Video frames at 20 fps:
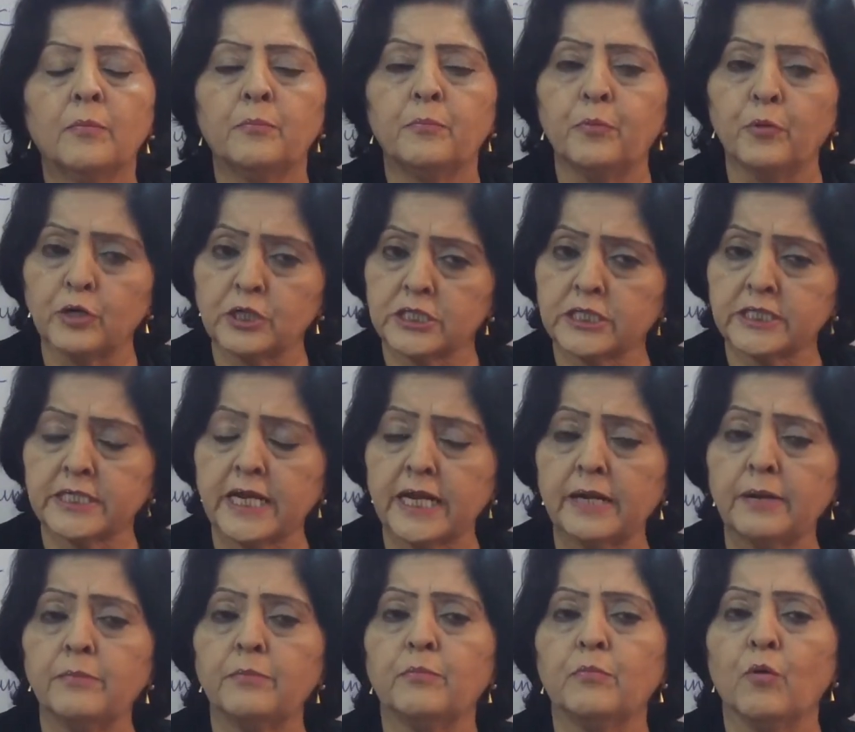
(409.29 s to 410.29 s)
puts
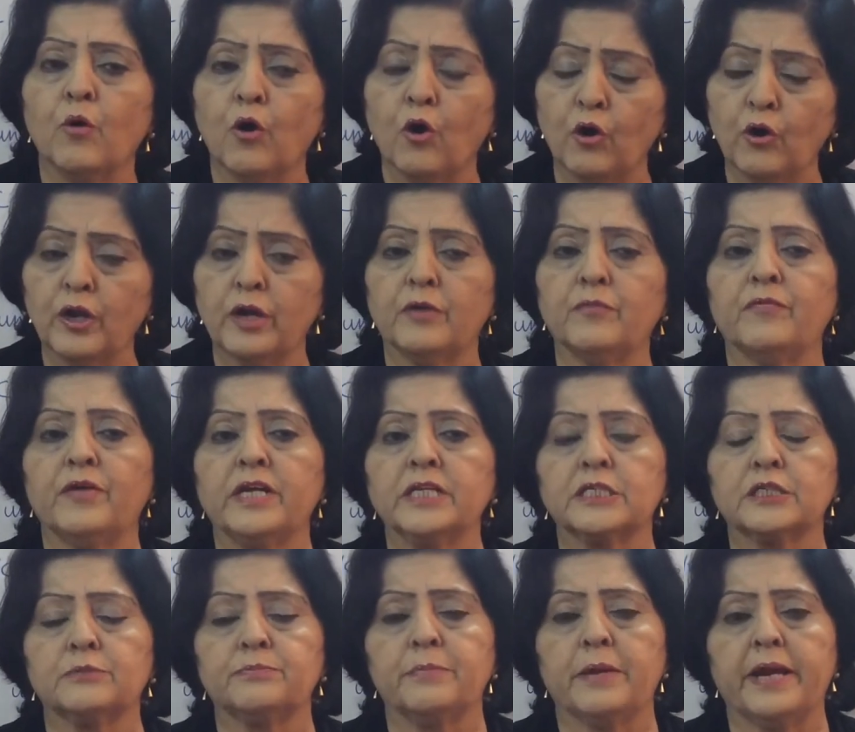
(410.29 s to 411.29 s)
in more
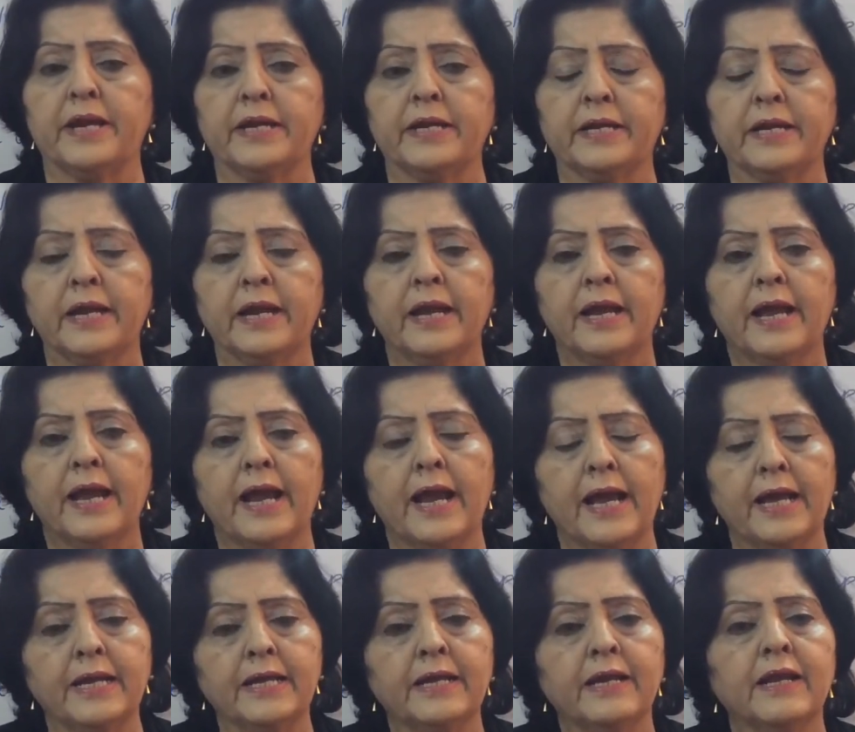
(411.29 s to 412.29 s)
investment
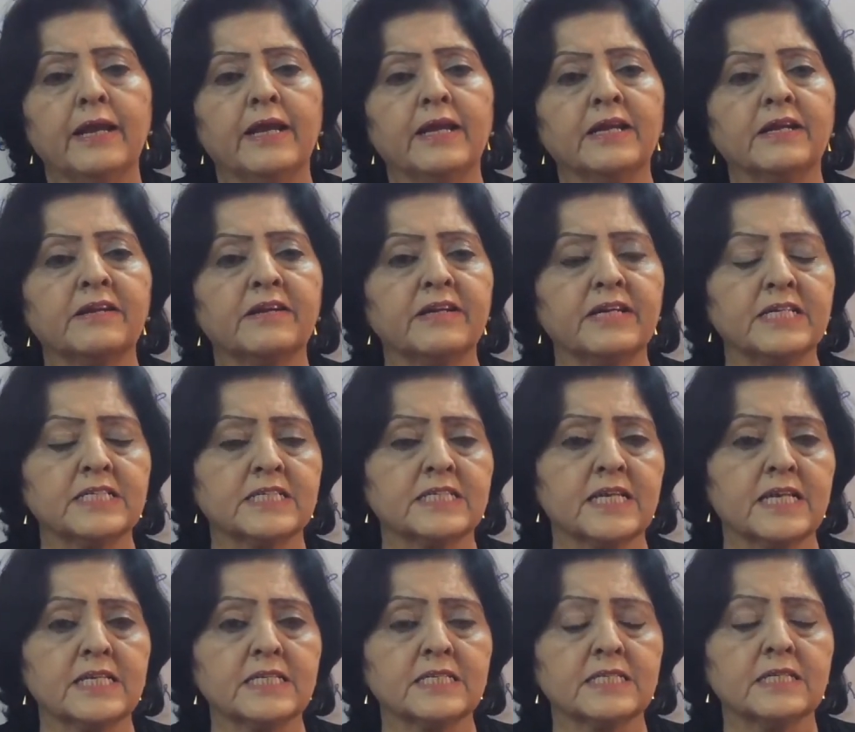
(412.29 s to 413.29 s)
and
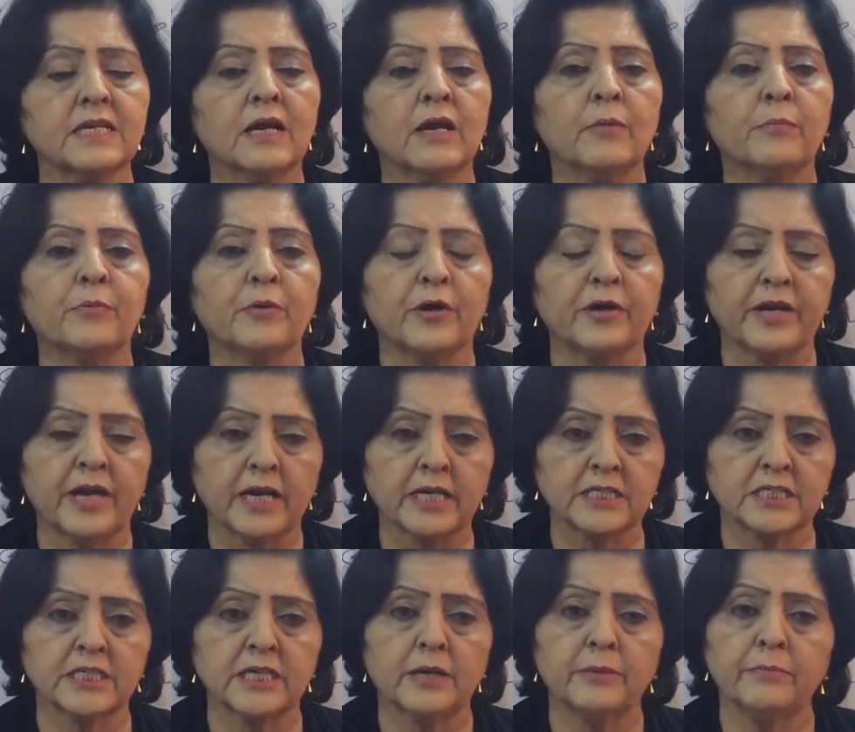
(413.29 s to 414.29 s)
increases
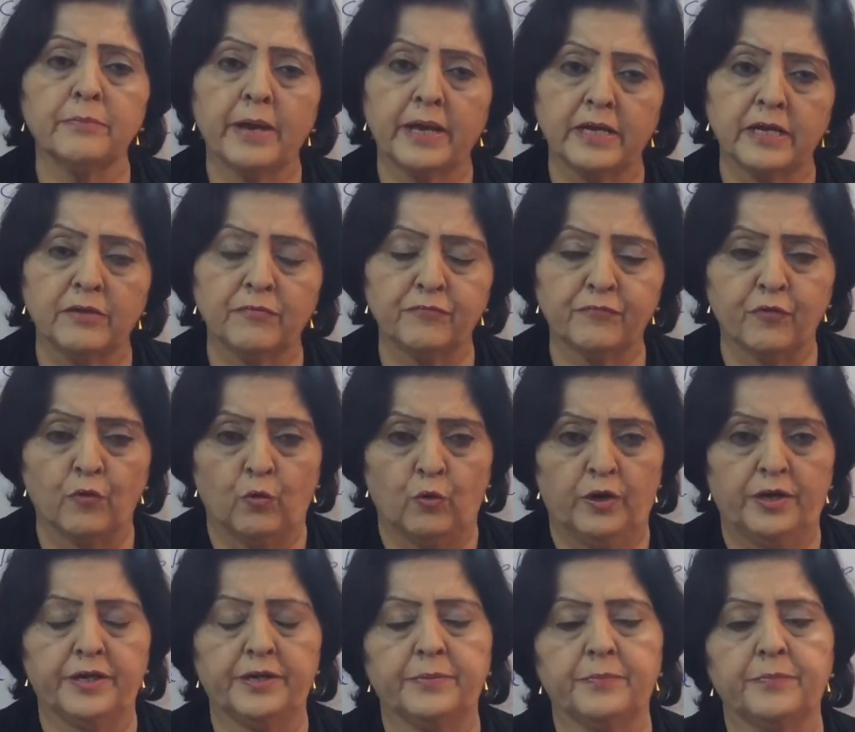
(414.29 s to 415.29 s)
production manifold.